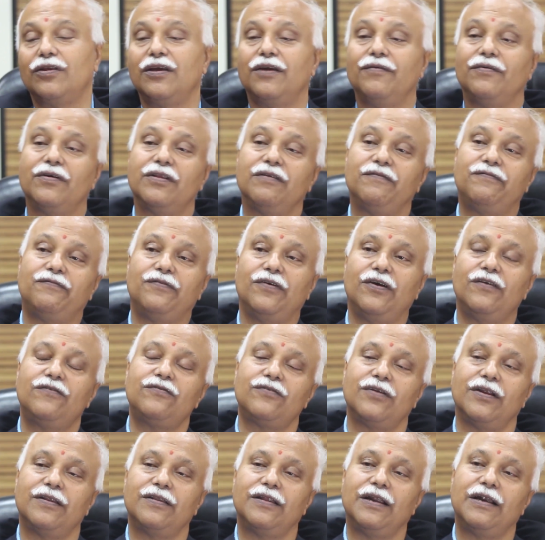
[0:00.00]
they were the
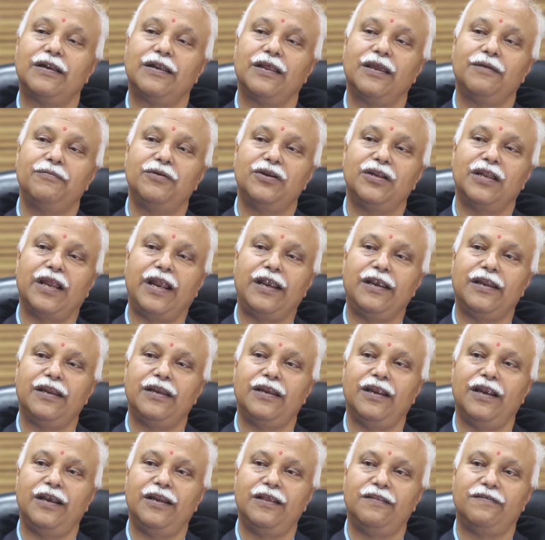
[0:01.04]
first at that time. In
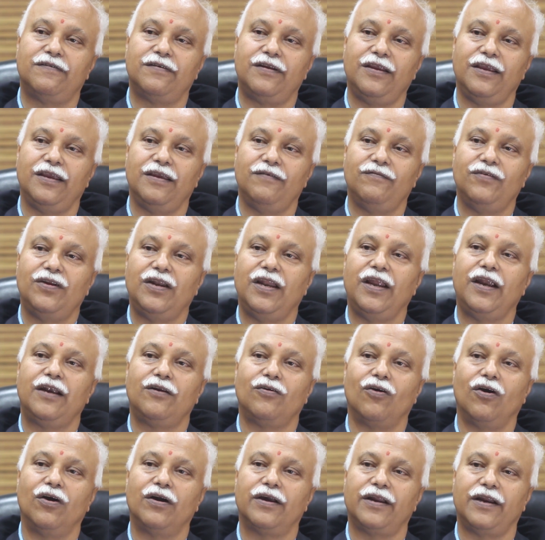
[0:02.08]
1983, we laid
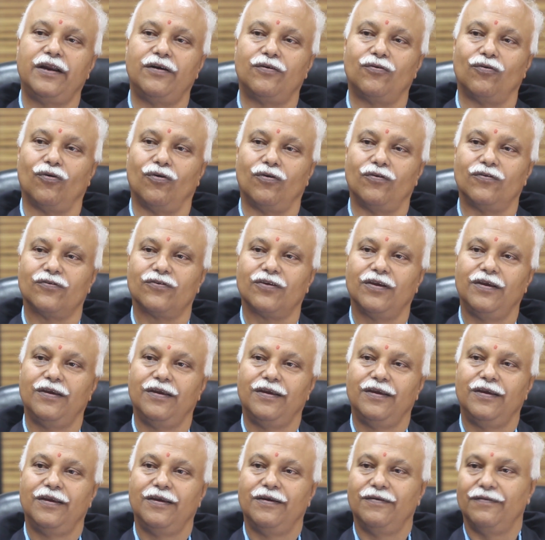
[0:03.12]
concrete roads,
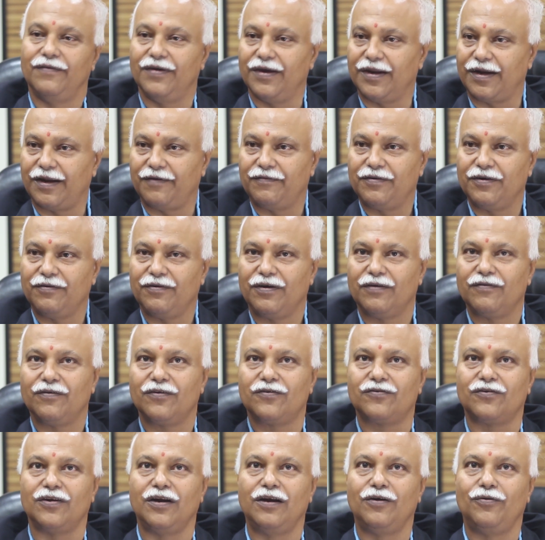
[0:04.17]
where everyone
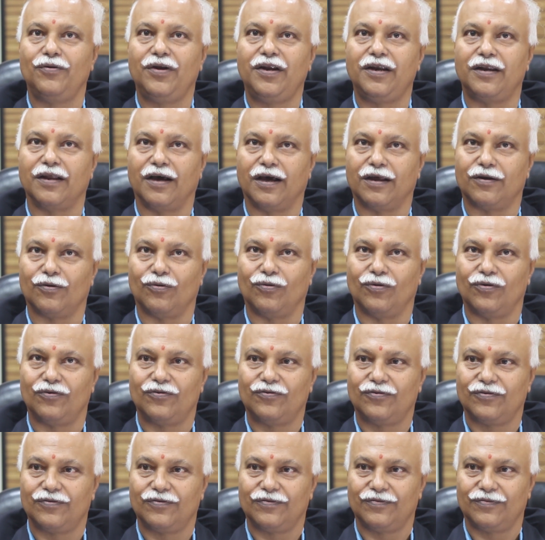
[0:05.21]
was still doing tar
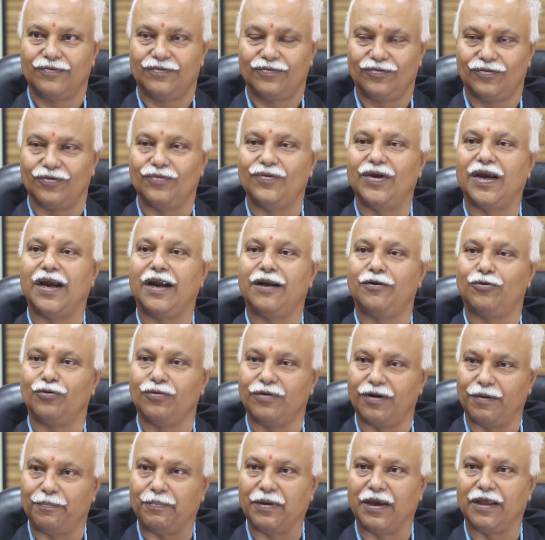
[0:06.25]
roads. So we had
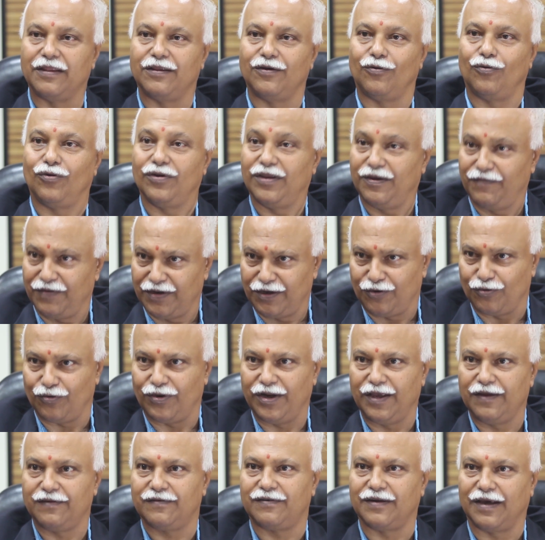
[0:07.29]
to repair the roads. Even
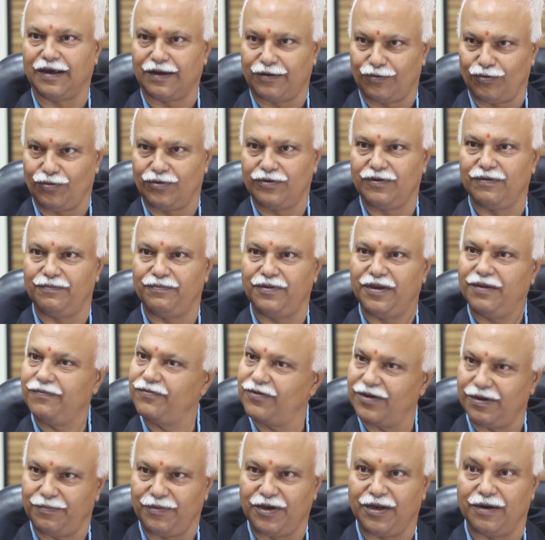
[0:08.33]
today, star roads of
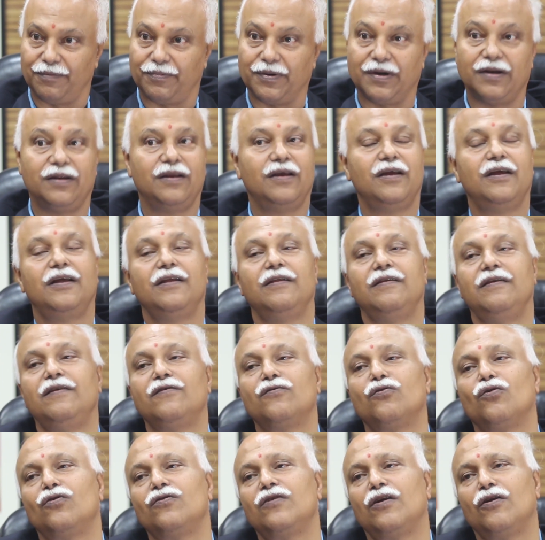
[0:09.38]
BMC are being repaired.
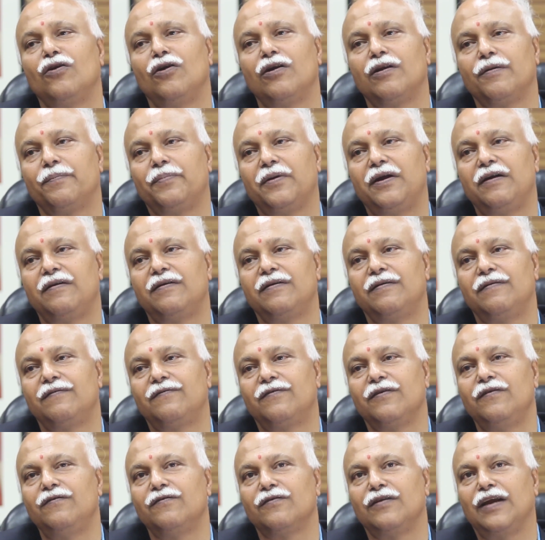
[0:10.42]
These roads are not repaired
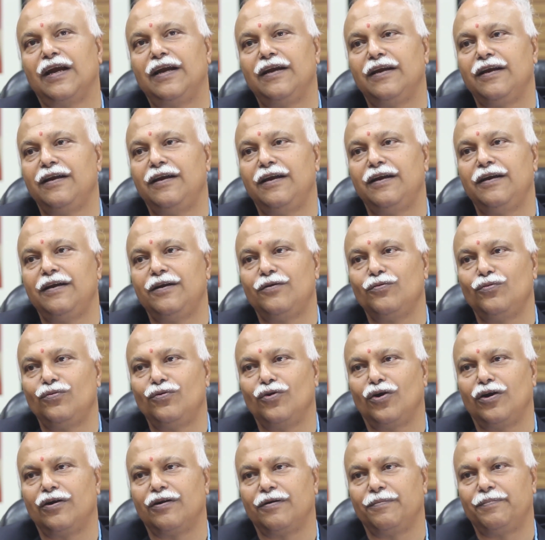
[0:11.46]
since 1982,
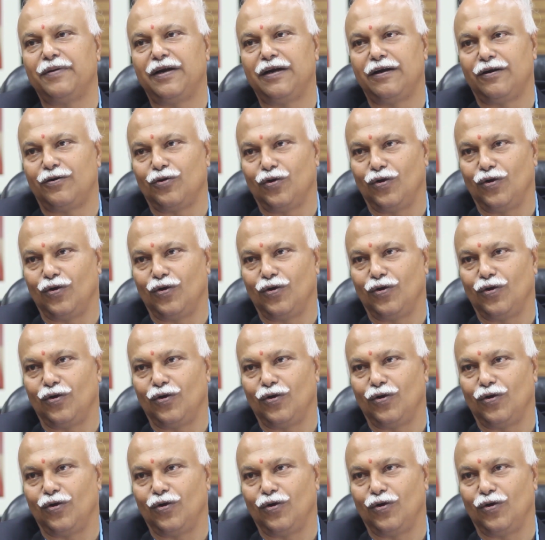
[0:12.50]
not repaired at